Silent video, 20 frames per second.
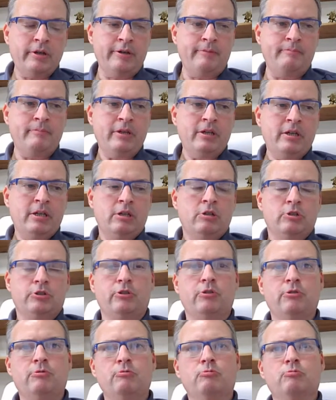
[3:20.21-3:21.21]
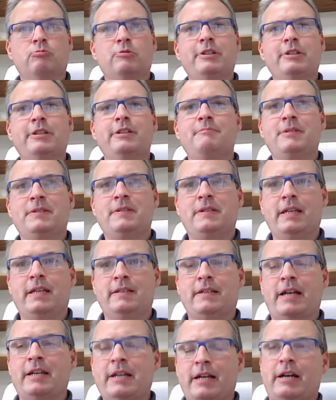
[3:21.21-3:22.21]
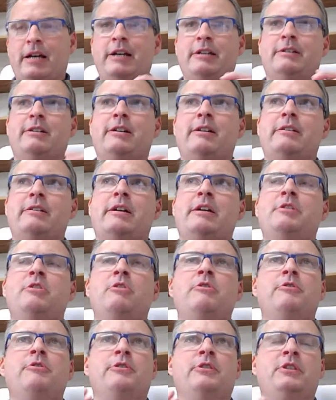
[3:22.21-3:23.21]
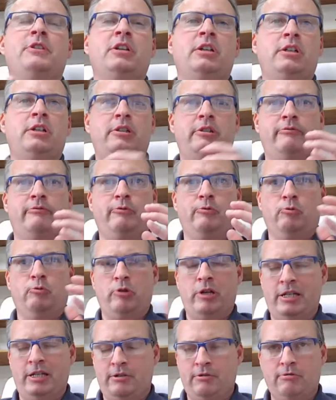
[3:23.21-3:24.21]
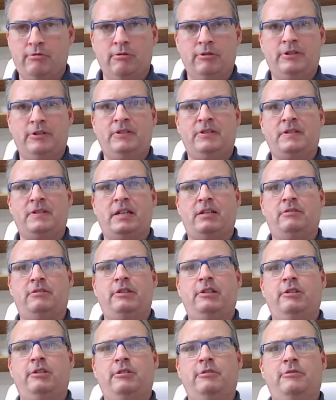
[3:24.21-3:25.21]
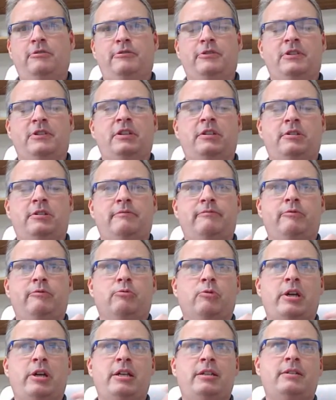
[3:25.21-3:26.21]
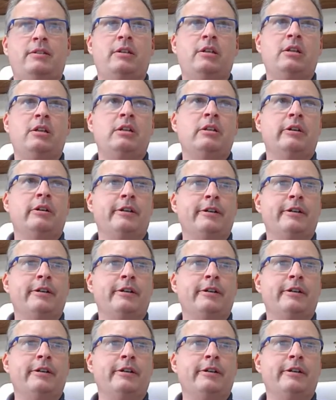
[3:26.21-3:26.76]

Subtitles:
So one of the mistakes, I know there's a ton of great courses out there. There's a ton of great